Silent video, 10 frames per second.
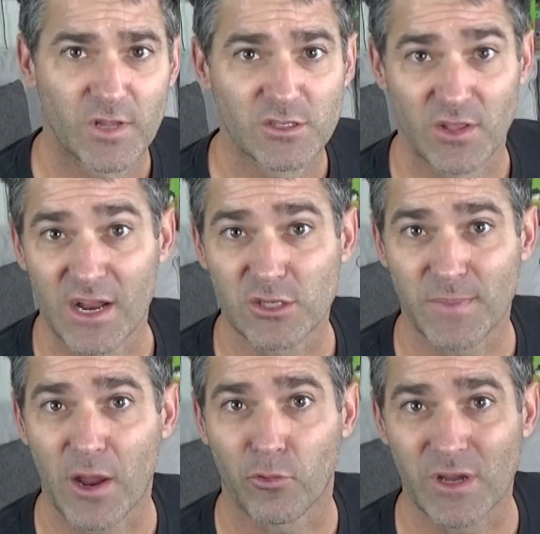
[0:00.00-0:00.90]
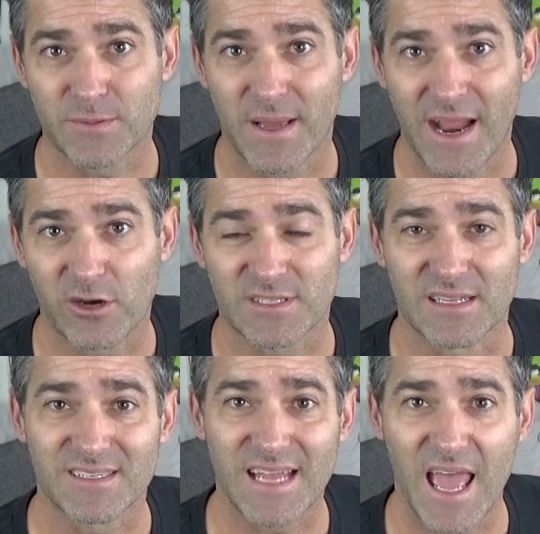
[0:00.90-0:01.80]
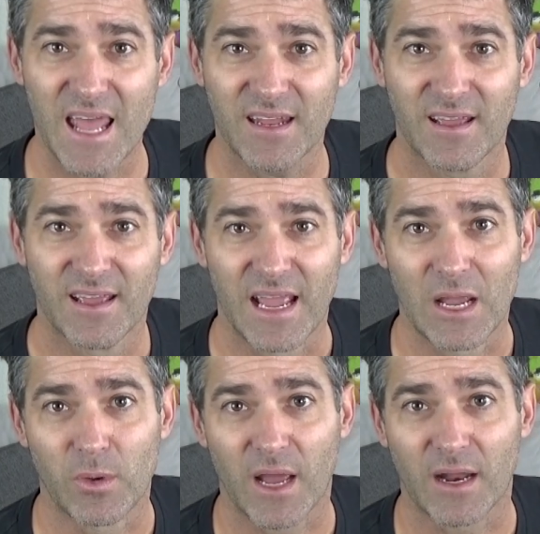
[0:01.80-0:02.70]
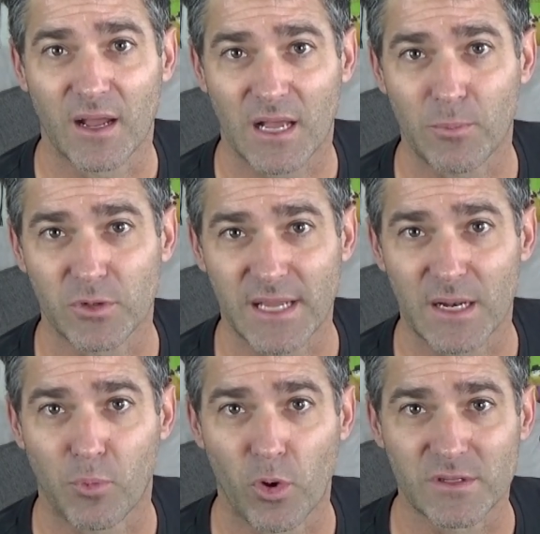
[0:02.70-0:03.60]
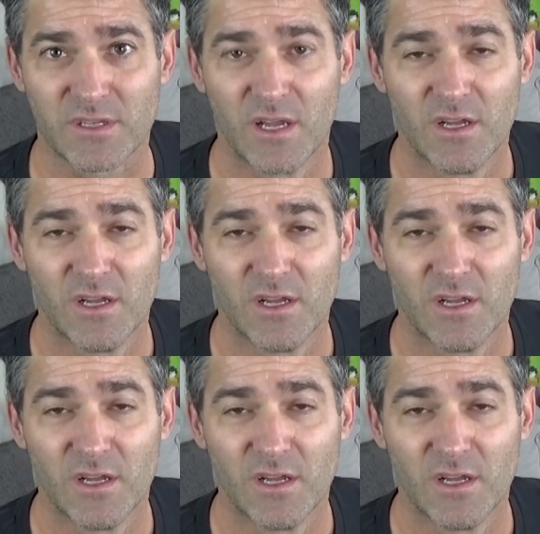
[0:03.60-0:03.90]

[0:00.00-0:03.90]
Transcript: So then I used my ResMed AirSense ten and we got a couple data points.